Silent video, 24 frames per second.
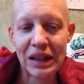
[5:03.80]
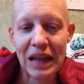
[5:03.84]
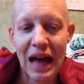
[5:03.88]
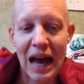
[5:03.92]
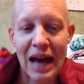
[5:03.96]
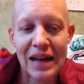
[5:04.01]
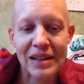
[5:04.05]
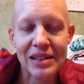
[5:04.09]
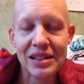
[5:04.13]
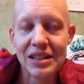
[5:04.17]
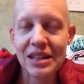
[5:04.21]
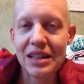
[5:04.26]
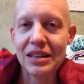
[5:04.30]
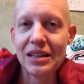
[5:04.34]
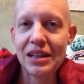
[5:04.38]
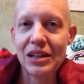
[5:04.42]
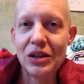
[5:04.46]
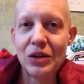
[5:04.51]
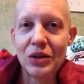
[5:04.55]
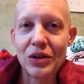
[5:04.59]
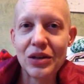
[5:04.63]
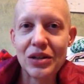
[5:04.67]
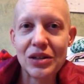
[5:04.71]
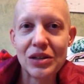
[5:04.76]
last thing that
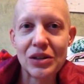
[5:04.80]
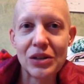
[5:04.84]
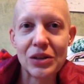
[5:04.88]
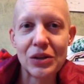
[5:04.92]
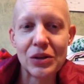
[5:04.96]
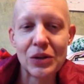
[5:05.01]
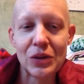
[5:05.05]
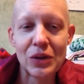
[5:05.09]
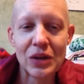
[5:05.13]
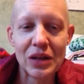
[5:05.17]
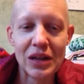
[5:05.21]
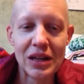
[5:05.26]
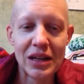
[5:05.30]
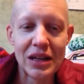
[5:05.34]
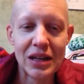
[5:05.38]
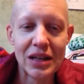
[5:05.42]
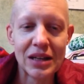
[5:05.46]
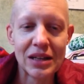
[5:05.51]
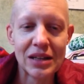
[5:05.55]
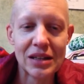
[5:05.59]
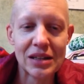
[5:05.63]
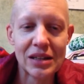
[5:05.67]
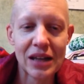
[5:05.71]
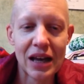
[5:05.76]
you can do
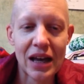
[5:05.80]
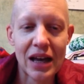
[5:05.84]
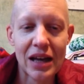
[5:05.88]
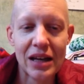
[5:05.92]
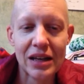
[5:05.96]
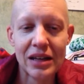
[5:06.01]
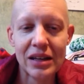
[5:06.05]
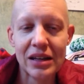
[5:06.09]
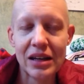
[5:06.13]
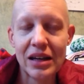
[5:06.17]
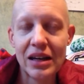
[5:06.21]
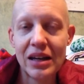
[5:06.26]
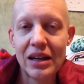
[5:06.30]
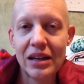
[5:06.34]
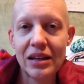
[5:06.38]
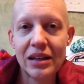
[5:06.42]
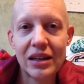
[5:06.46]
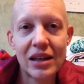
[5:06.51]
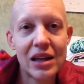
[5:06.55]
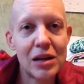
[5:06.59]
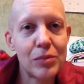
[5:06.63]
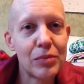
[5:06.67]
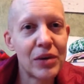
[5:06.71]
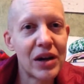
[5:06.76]
is
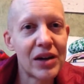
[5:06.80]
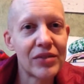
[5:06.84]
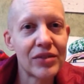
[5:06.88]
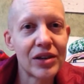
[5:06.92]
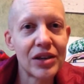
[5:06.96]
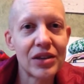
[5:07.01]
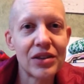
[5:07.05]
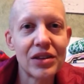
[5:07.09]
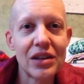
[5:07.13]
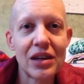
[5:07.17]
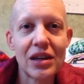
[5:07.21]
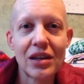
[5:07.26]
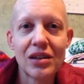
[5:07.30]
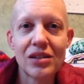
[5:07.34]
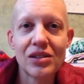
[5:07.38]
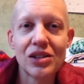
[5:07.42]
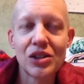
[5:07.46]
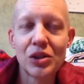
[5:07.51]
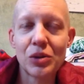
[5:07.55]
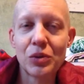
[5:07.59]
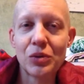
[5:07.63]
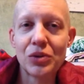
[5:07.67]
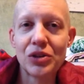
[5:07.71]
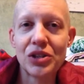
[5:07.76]
keep everything
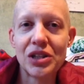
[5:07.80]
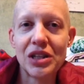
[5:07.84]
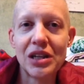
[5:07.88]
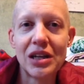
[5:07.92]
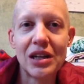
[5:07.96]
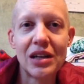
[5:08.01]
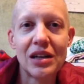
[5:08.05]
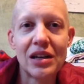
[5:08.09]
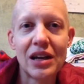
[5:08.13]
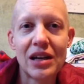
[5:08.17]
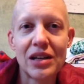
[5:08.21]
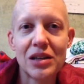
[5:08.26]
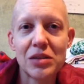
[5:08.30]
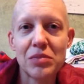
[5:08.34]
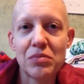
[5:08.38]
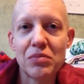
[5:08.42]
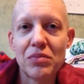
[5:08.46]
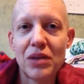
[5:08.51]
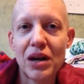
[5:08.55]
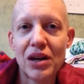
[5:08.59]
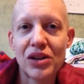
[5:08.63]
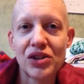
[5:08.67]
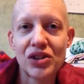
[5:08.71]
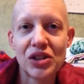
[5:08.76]
to routine as
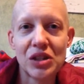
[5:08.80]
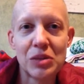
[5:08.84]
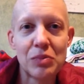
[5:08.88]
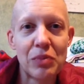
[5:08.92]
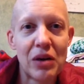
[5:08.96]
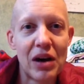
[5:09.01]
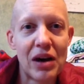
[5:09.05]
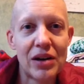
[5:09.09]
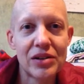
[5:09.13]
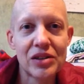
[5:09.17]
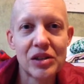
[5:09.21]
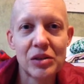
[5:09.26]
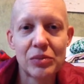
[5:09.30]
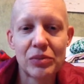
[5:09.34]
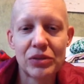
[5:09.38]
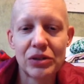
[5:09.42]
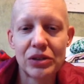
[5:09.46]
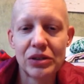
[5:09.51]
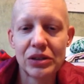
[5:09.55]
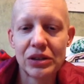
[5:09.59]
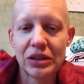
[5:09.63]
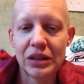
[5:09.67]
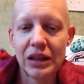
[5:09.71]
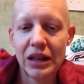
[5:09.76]
much as
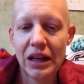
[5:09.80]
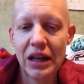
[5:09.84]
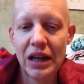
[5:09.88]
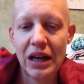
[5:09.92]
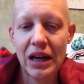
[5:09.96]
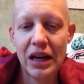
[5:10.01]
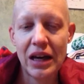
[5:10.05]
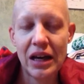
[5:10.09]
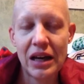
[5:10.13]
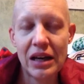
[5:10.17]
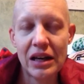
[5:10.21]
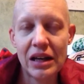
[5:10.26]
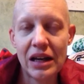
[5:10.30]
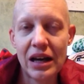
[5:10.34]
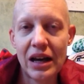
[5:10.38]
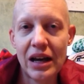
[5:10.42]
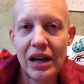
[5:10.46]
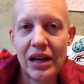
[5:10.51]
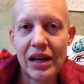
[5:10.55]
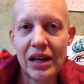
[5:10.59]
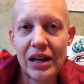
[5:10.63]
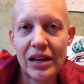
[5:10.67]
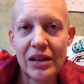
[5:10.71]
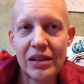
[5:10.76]
possible.
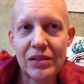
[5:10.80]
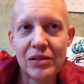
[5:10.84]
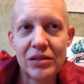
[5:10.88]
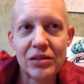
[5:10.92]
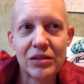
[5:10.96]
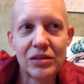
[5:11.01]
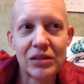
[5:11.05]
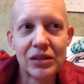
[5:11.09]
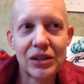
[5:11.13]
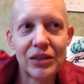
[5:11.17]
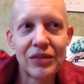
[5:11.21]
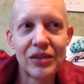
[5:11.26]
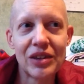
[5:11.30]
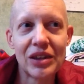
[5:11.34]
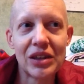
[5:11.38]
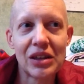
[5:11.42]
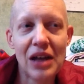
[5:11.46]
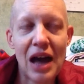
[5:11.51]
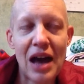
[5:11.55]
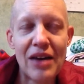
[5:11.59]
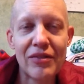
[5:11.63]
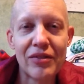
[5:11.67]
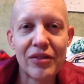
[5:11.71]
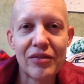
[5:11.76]
Living the
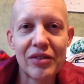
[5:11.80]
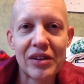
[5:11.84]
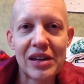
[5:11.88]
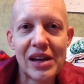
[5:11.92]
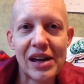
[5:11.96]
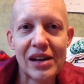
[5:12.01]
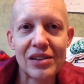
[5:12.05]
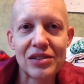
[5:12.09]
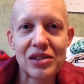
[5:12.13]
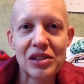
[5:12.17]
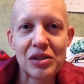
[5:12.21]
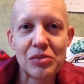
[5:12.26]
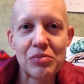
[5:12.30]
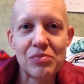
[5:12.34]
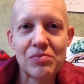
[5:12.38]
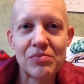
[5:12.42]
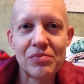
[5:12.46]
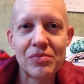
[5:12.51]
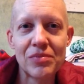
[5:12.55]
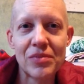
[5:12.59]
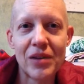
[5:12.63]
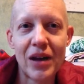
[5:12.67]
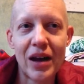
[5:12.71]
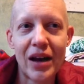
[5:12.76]
life of a cancer
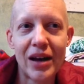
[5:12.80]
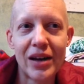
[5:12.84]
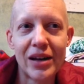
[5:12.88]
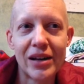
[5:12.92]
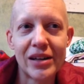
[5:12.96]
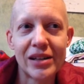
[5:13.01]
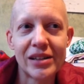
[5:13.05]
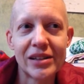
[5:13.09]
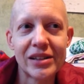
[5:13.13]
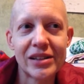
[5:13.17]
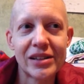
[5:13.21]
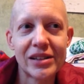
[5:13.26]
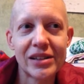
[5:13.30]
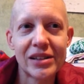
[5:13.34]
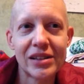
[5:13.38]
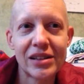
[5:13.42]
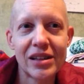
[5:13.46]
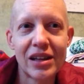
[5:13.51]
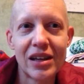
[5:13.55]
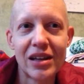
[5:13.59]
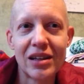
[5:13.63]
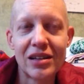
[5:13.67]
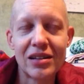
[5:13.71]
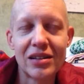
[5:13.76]

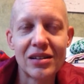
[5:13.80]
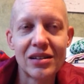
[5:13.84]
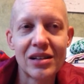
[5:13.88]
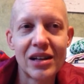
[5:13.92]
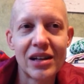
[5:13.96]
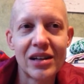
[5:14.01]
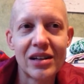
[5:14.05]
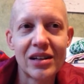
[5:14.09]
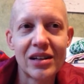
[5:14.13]
and